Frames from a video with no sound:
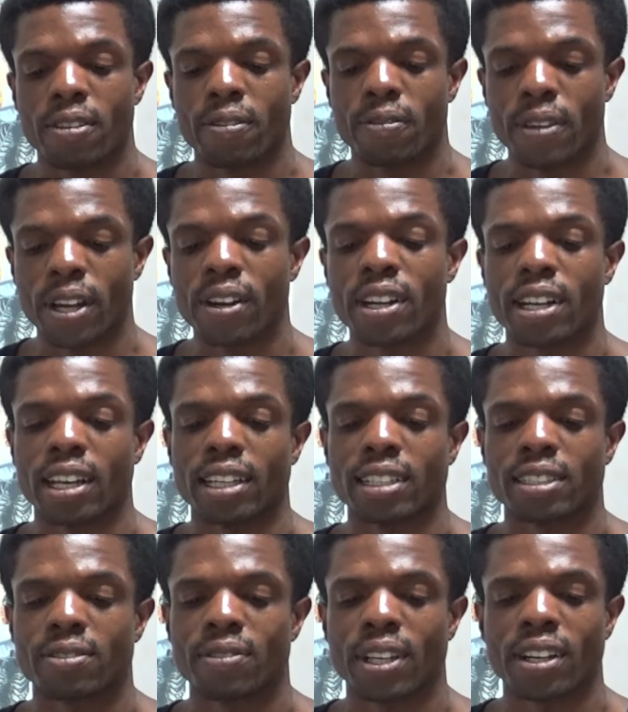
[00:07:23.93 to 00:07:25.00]
Very
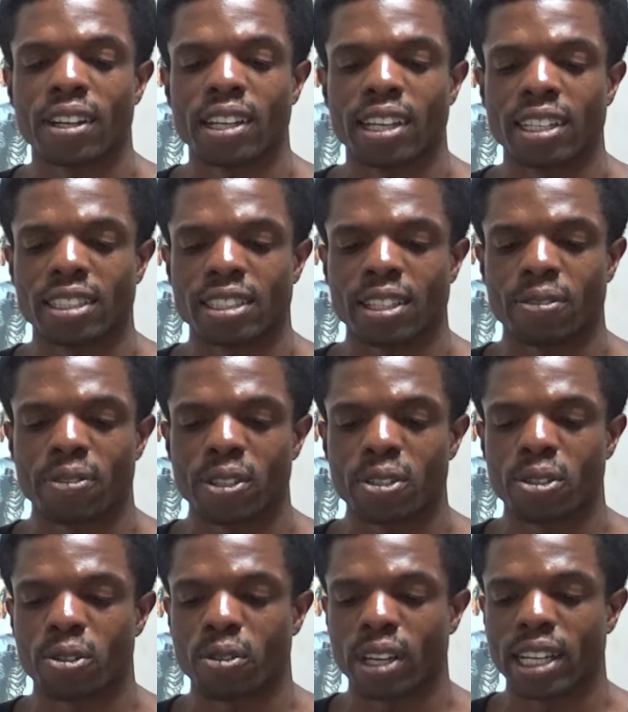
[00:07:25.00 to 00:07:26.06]
nice, very nice. They
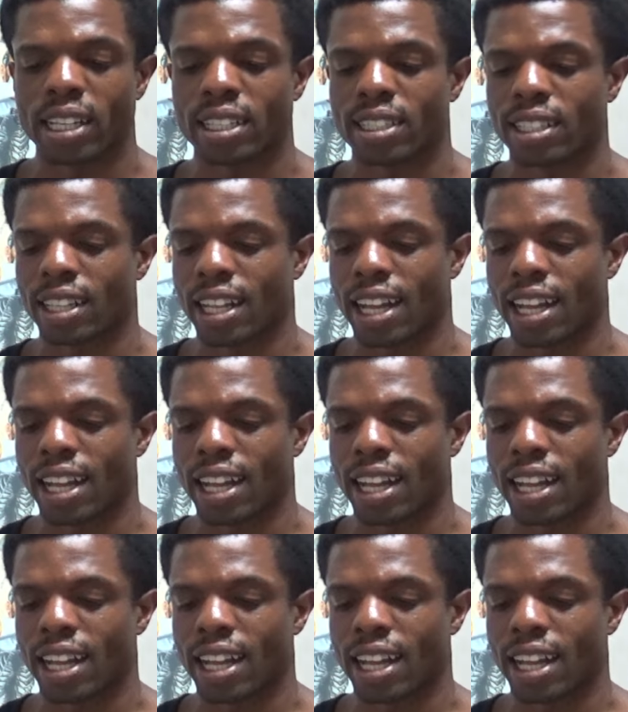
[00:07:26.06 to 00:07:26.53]
feel great.